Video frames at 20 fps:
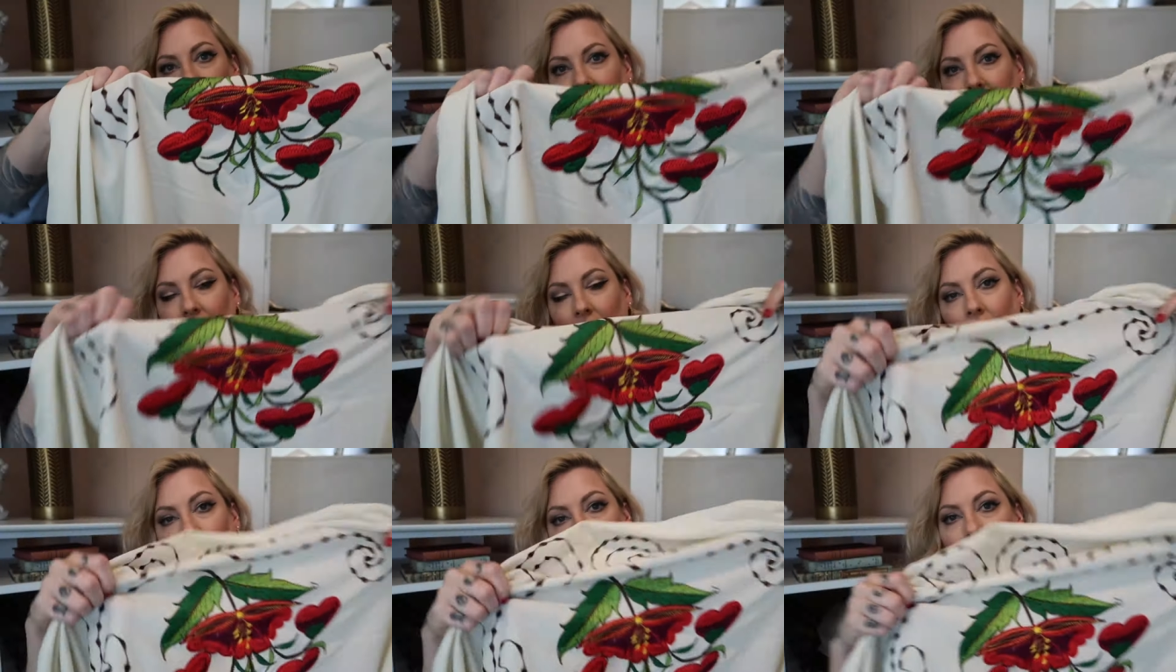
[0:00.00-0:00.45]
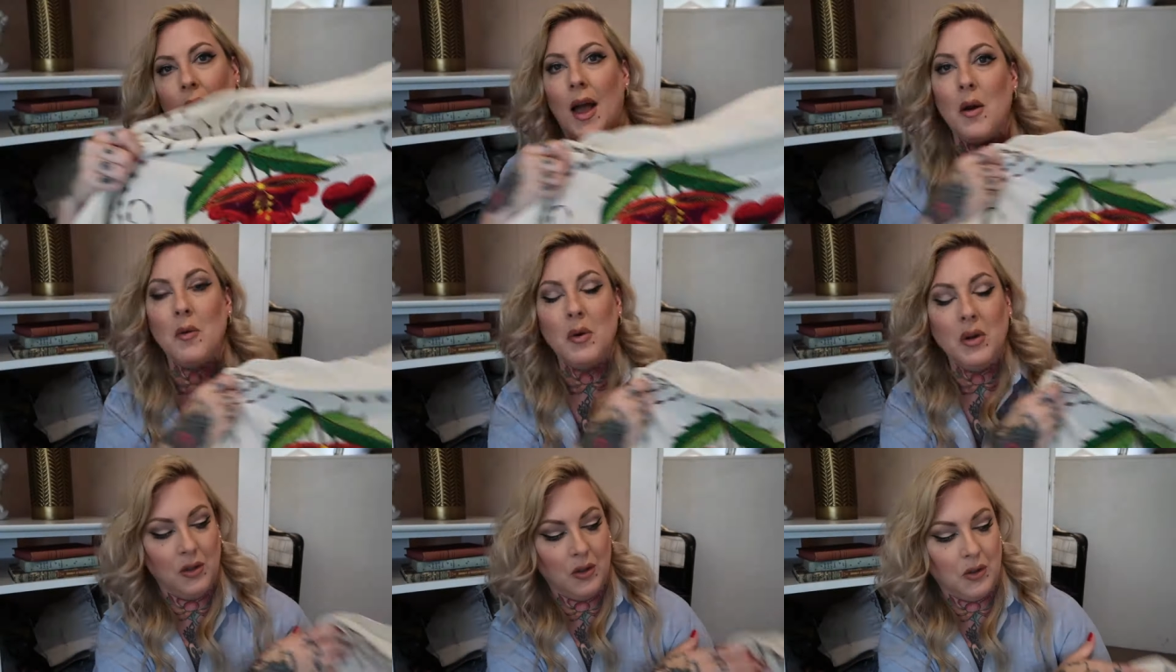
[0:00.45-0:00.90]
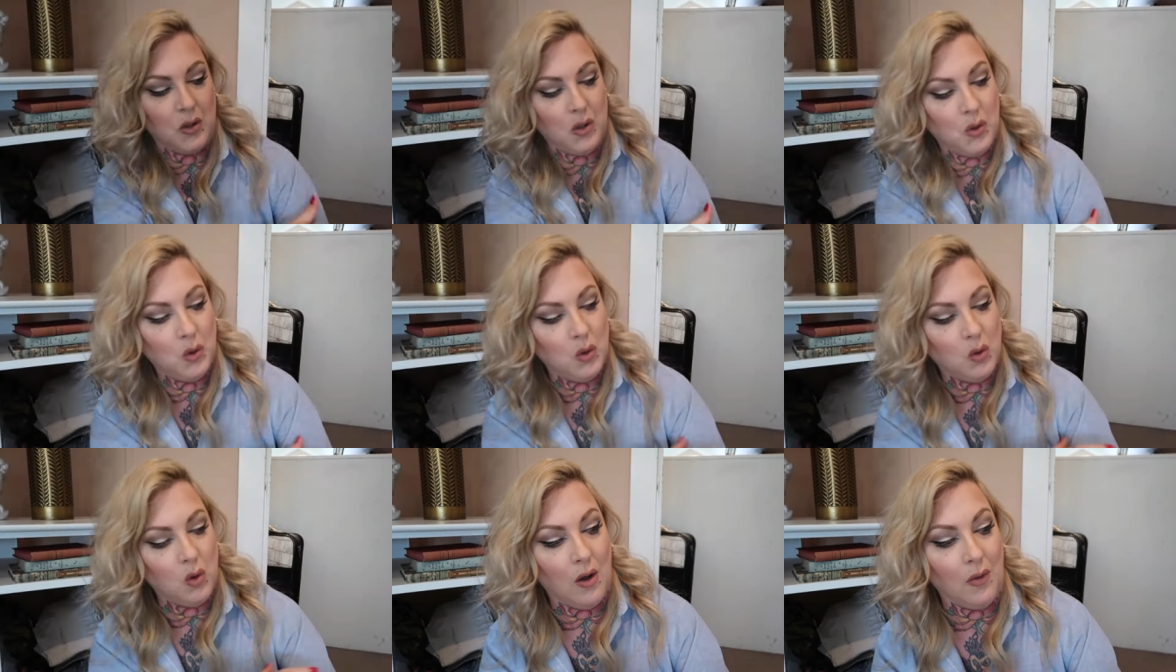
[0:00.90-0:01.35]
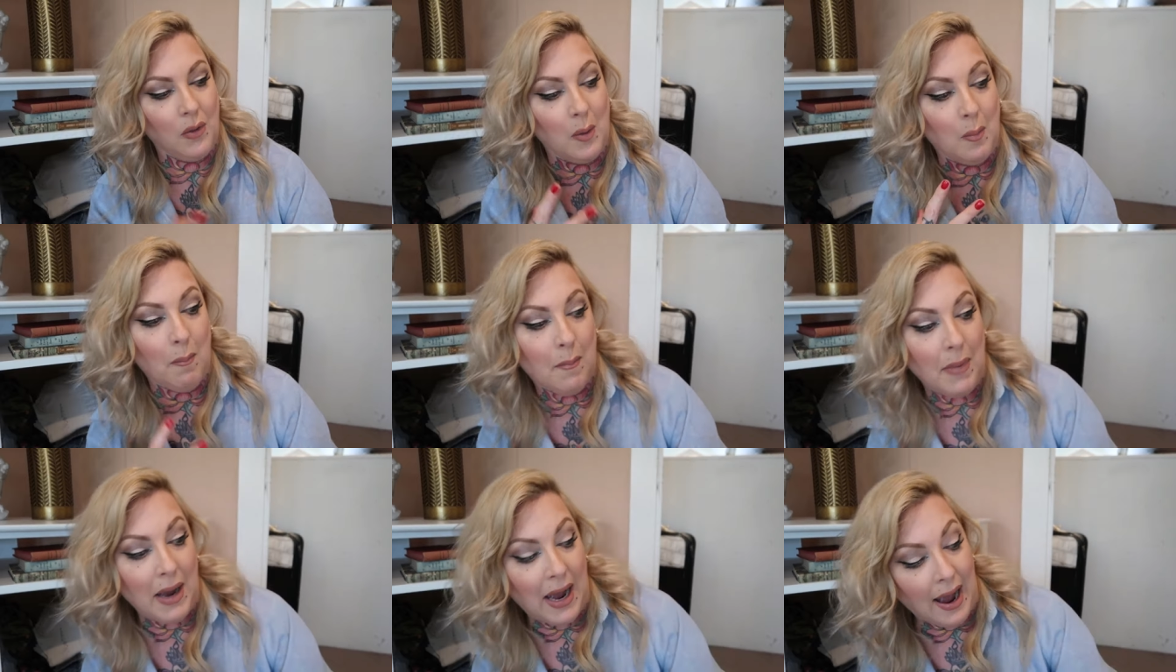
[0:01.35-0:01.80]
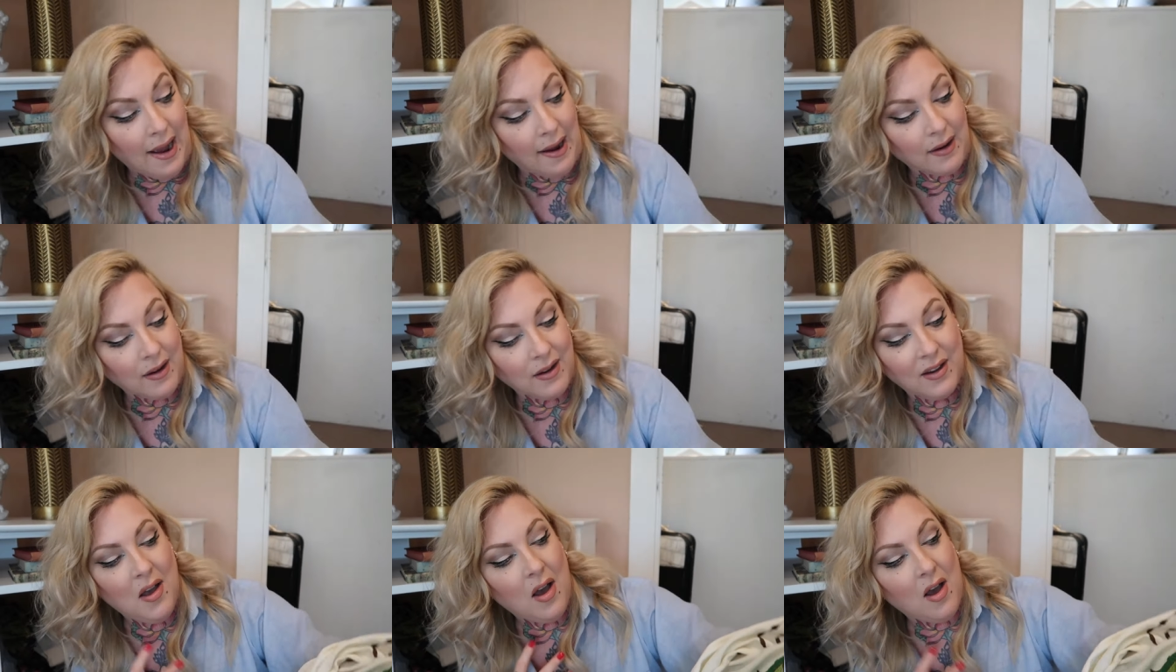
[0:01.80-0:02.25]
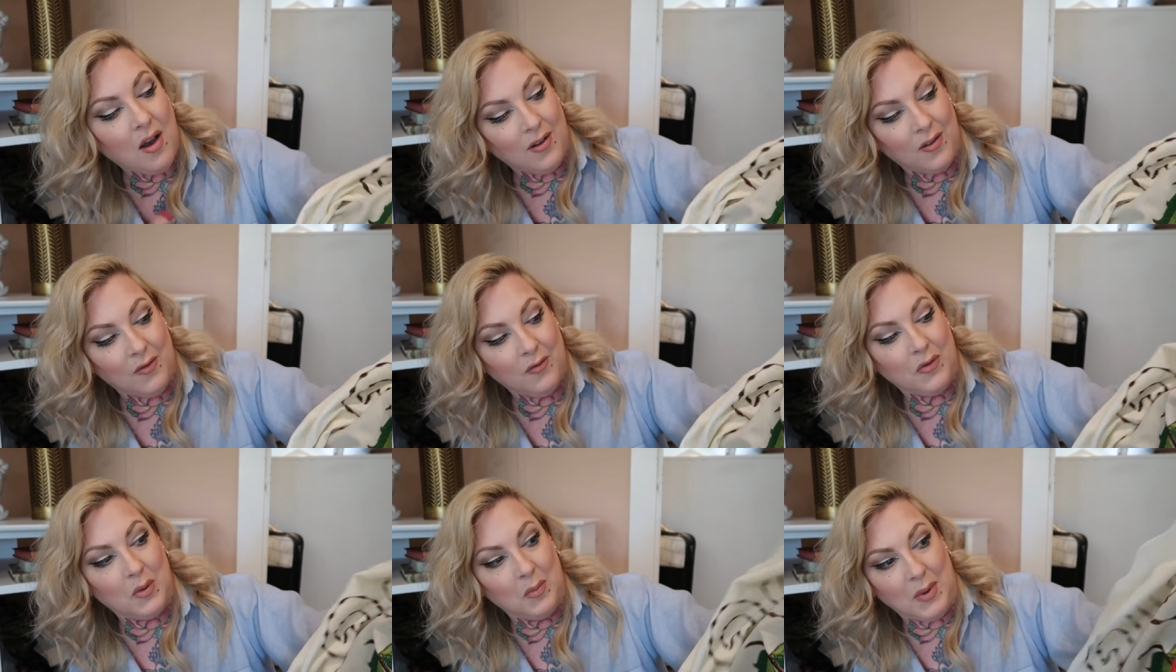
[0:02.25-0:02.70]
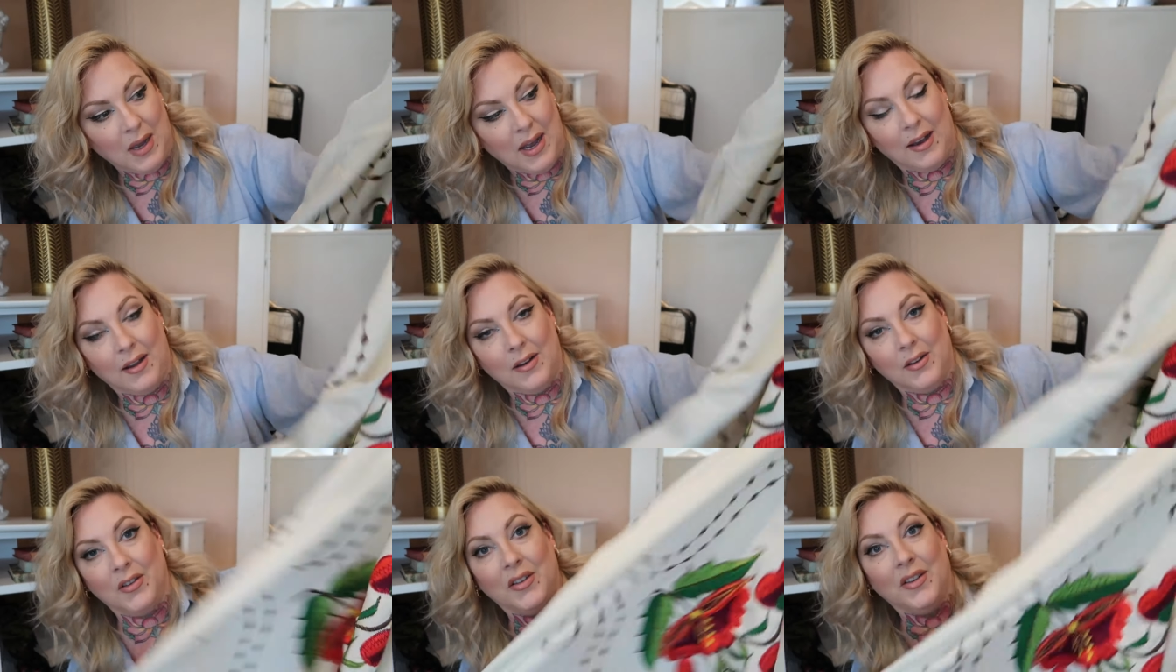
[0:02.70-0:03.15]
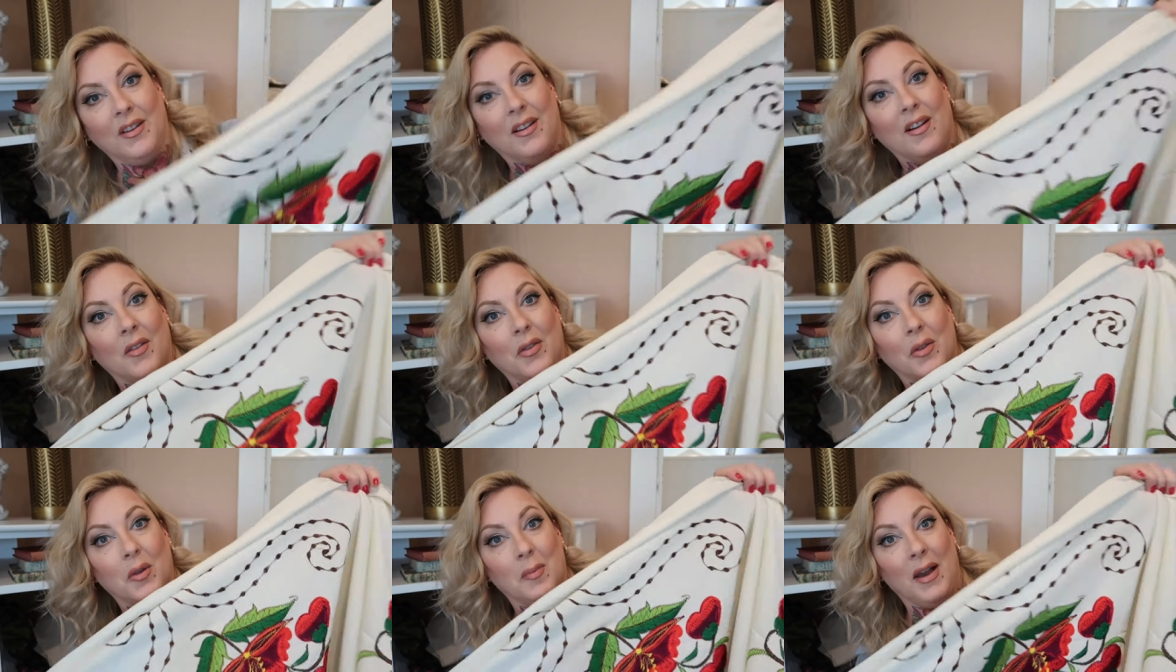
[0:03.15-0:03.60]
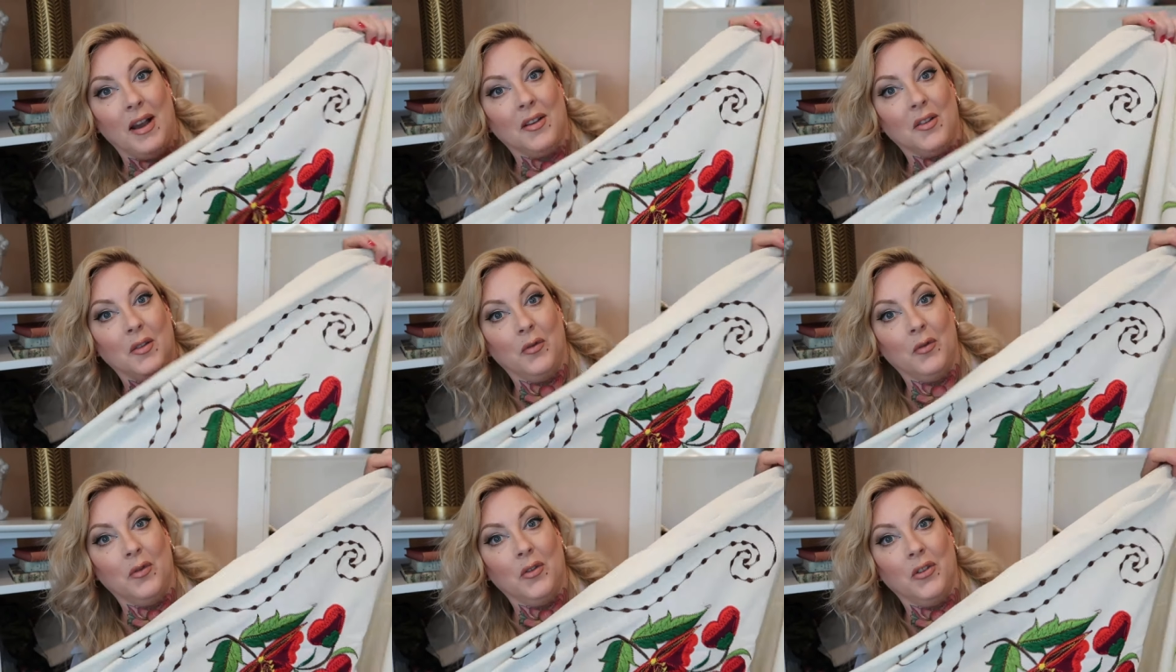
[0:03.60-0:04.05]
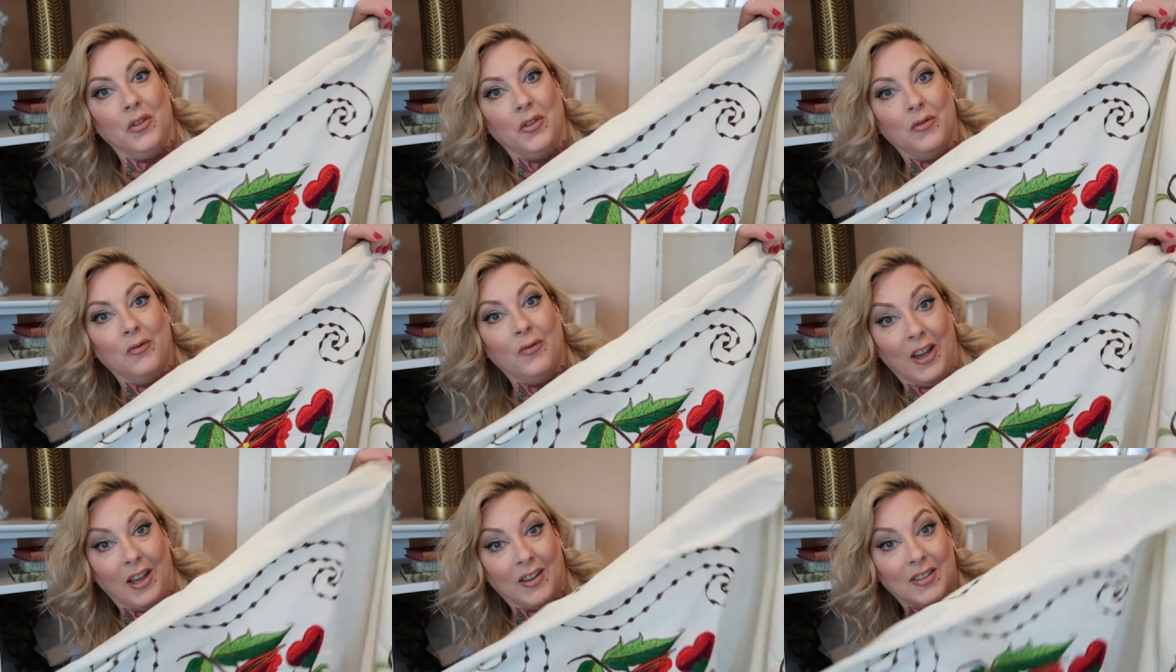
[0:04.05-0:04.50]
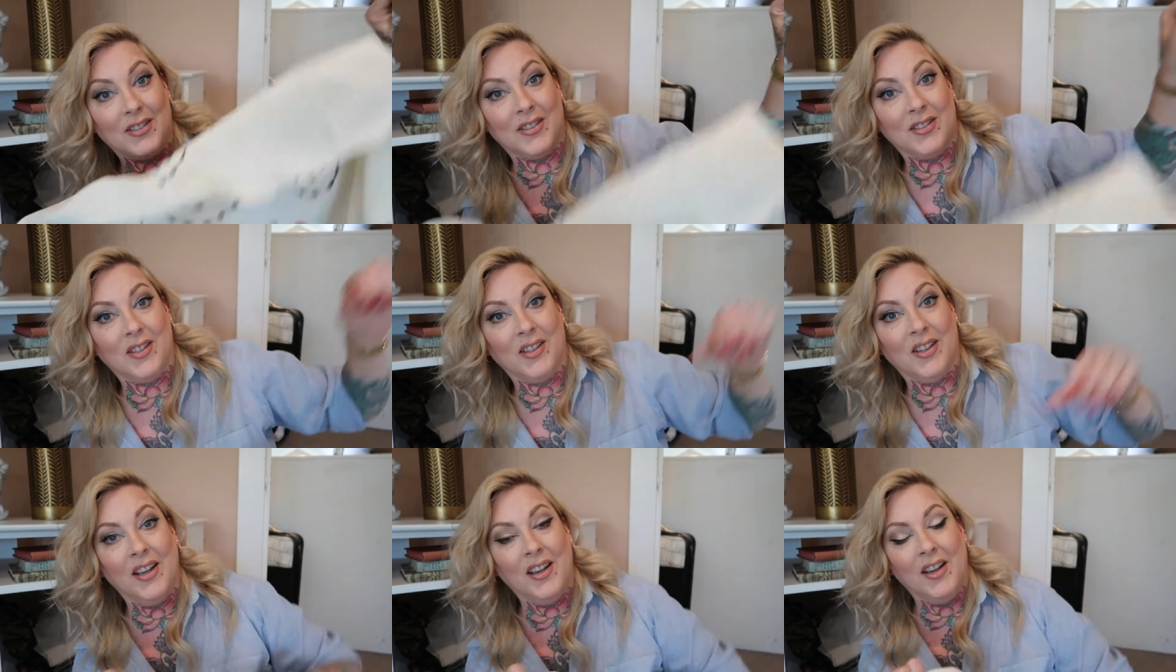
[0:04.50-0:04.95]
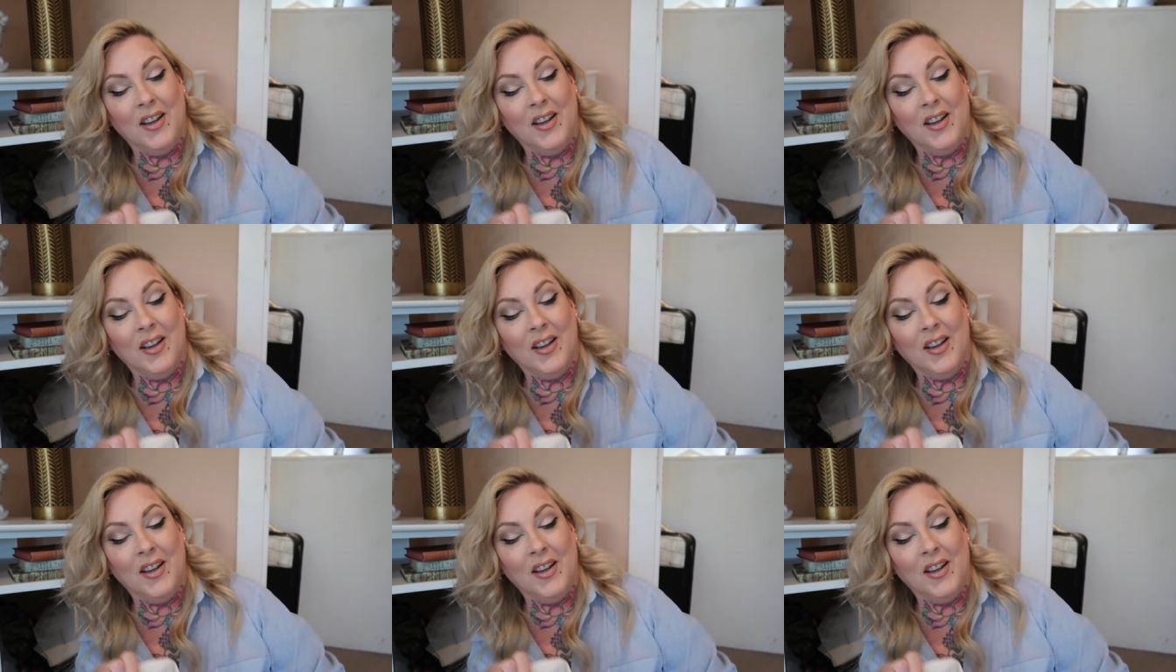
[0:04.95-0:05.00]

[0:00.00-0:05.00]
I thought that would look cool on the back of the pattern, on the back of the vest.